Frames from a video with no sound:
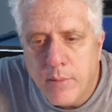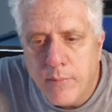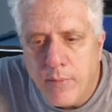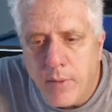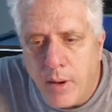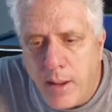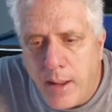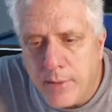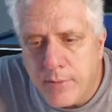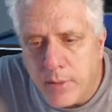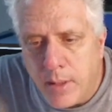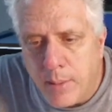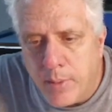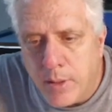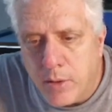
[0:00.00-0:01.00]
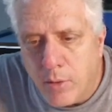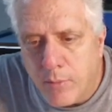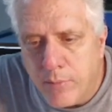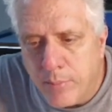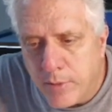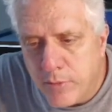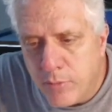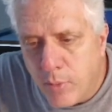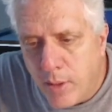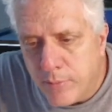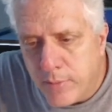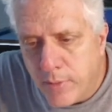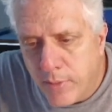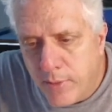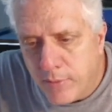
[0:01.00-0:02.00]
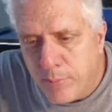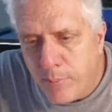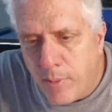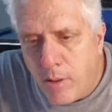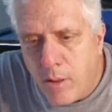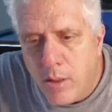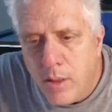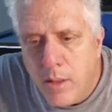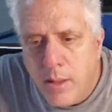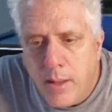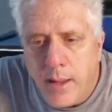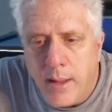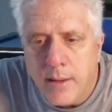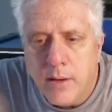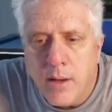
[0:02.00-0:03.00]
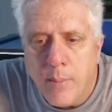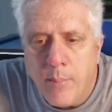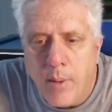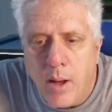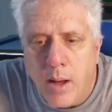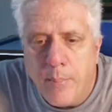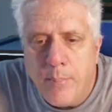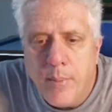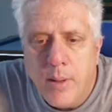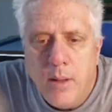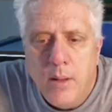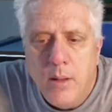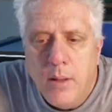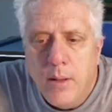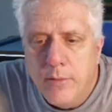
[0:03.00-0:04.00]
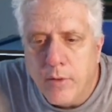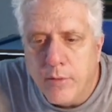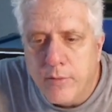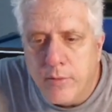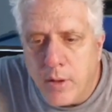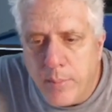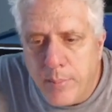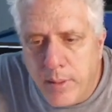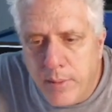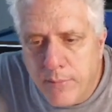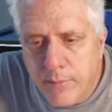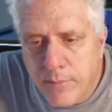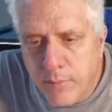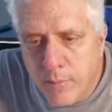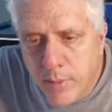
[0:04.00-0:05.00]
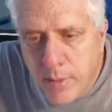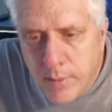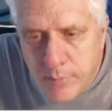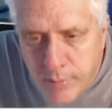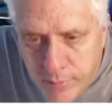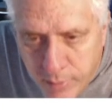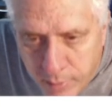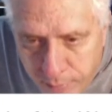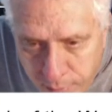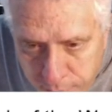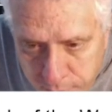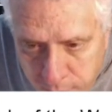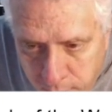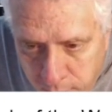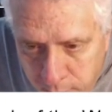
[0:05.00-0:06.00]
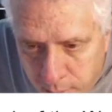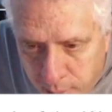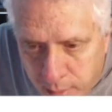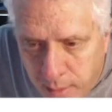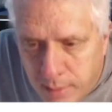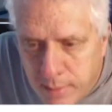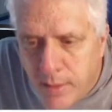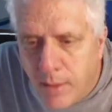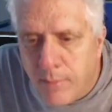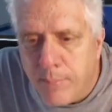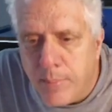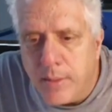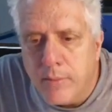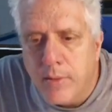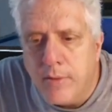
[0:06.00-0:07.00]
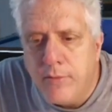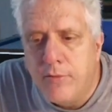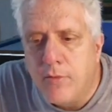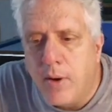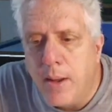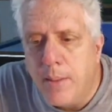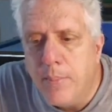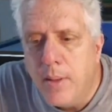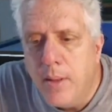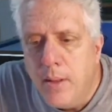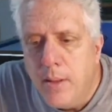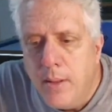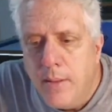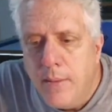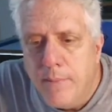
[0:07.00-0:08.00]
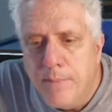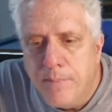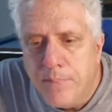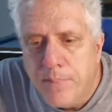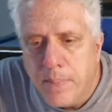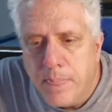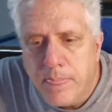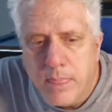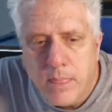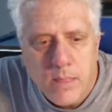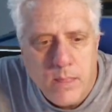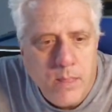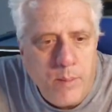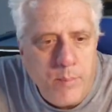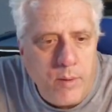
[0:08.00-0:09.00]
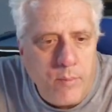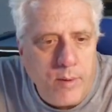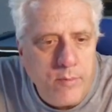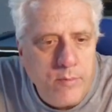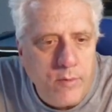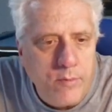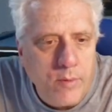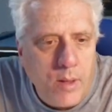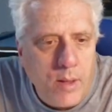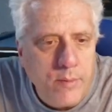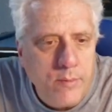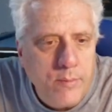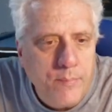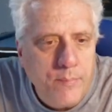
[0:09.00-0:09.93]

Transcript: Actually, I'm going to go from the 12 to this ball and come up. So it's going to be, is this the 15? I can't tell. But this stripe, let me erase those lines.